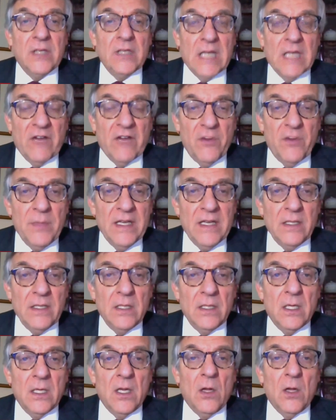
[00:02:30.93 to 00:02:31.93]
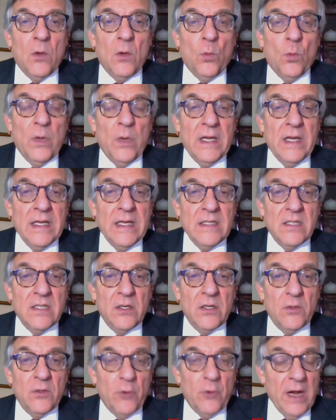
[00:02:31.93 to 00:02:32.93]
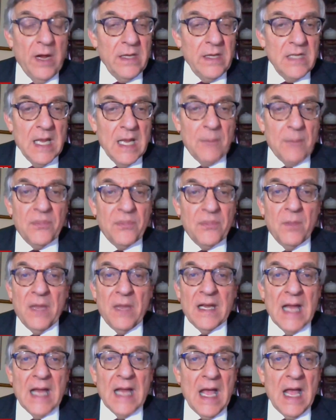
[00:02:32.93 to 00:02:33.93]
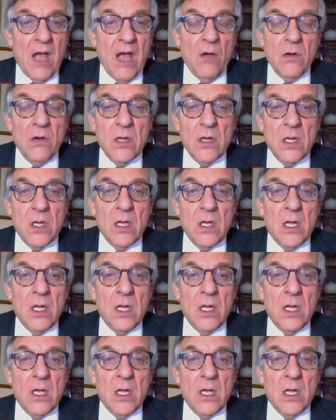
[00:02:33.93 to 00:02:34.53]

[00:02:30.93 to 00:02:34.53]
the government went into great depth about how